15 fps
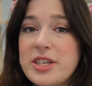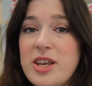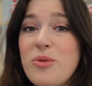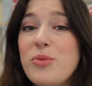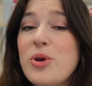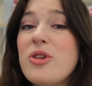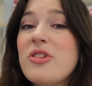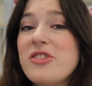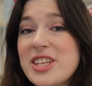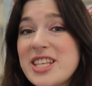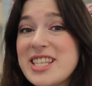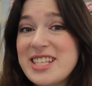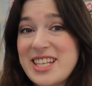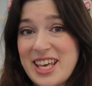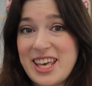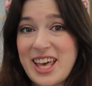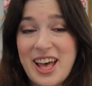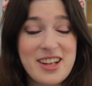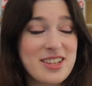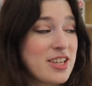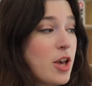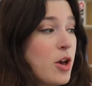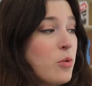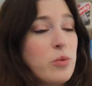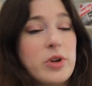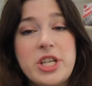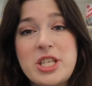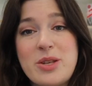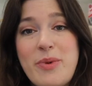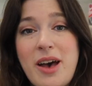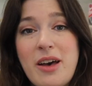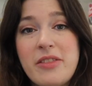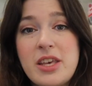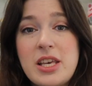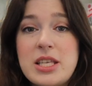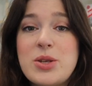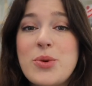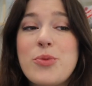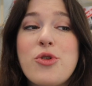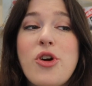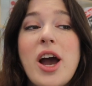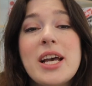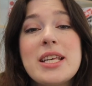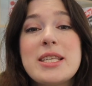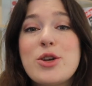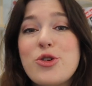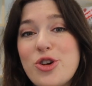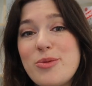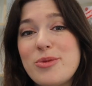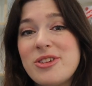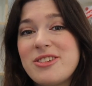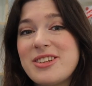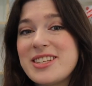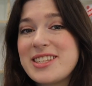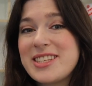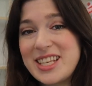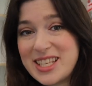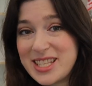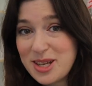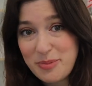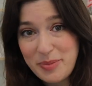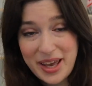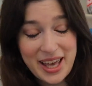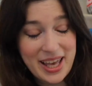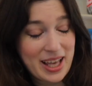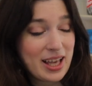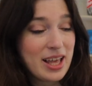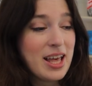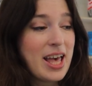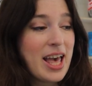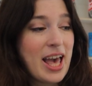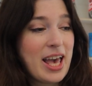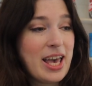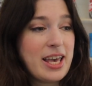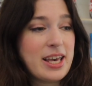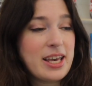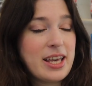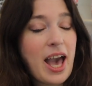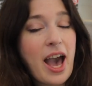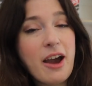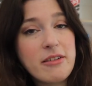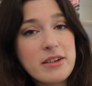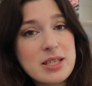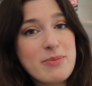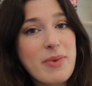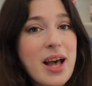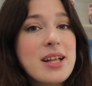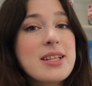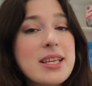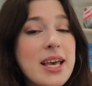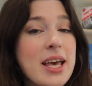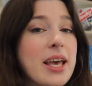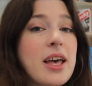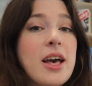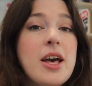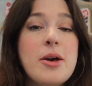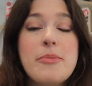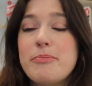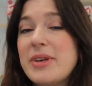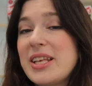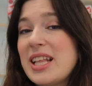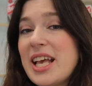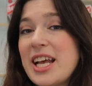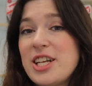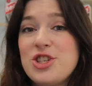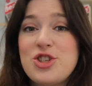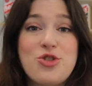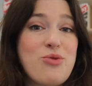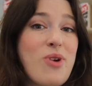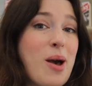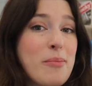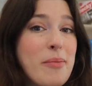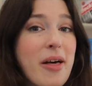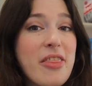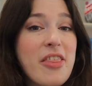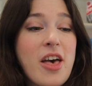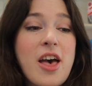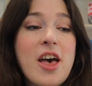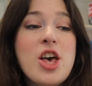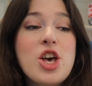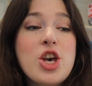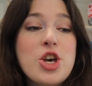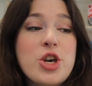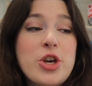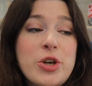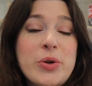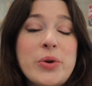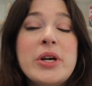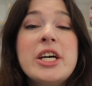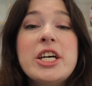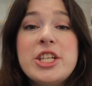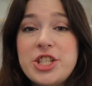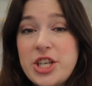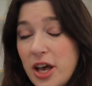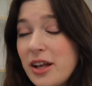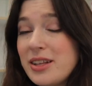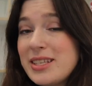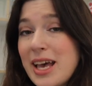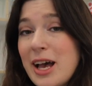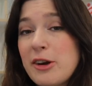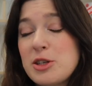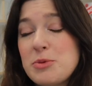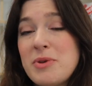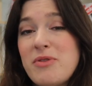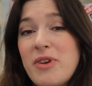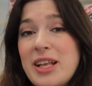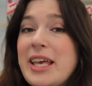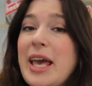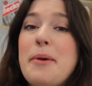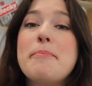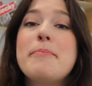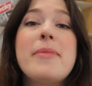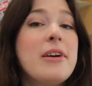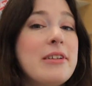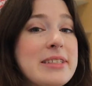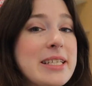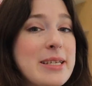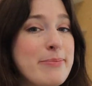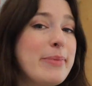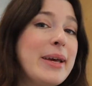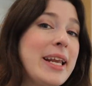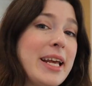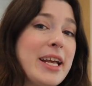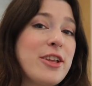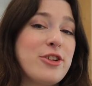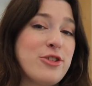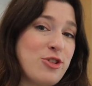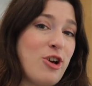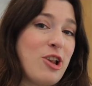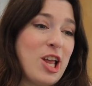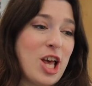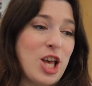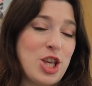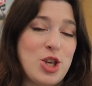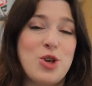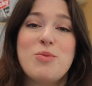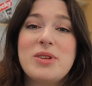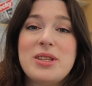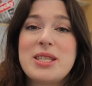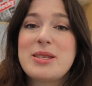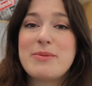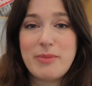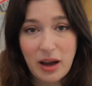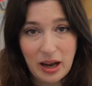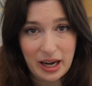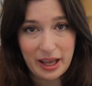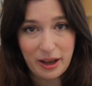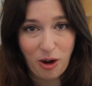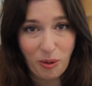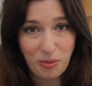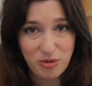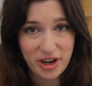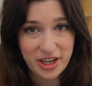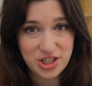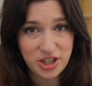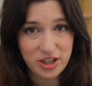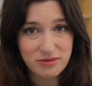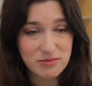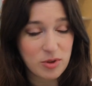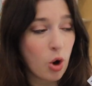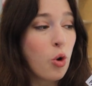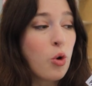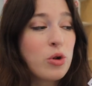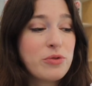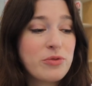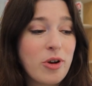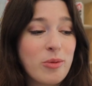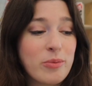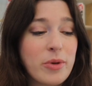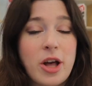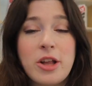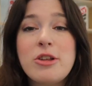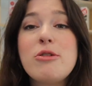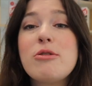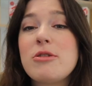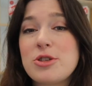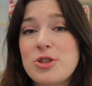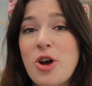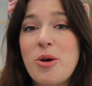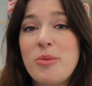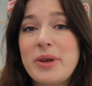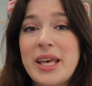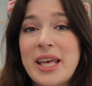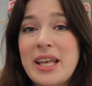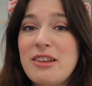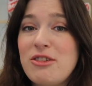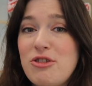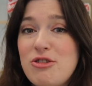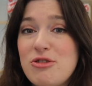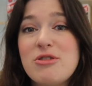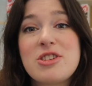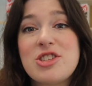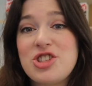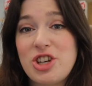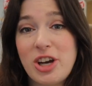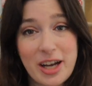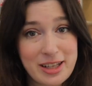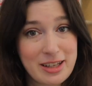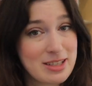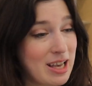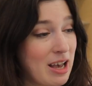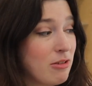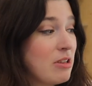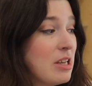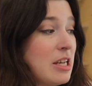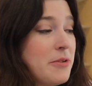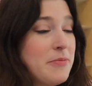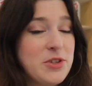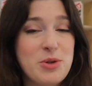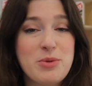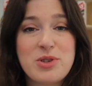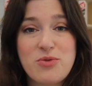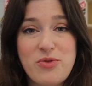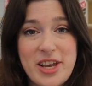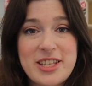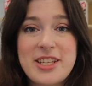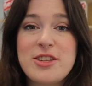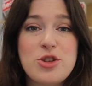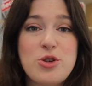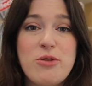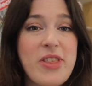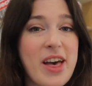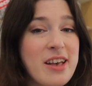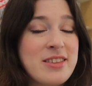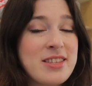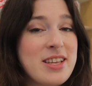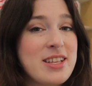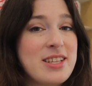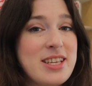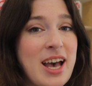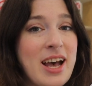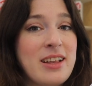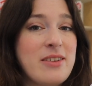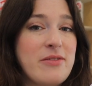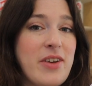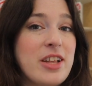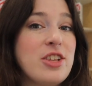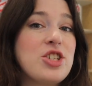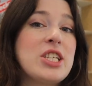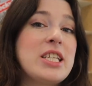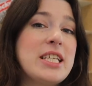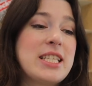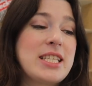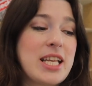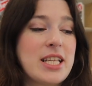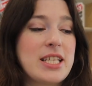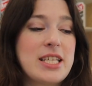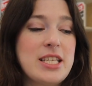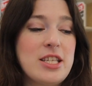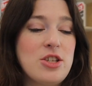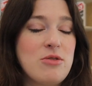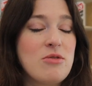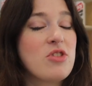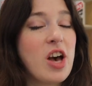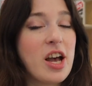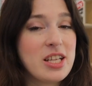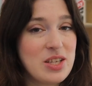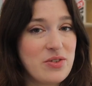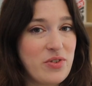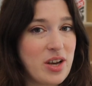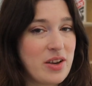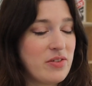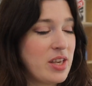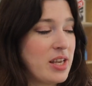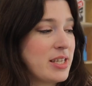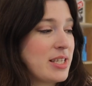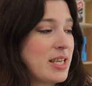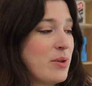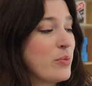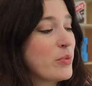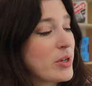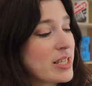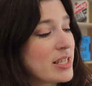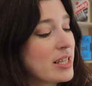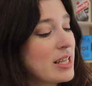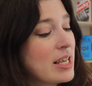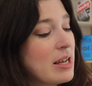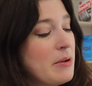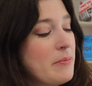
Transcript: example, The Snakehead, which is about the surprising criminal Sister Ping, a charismatic, middle-aged aged grandmother who turned out to be running a multi-million dollar human smuggling operation, all from a noodle shop in New York's Chinatown. She was arrested in 2000 and eventually sentenced to 35 years in prison.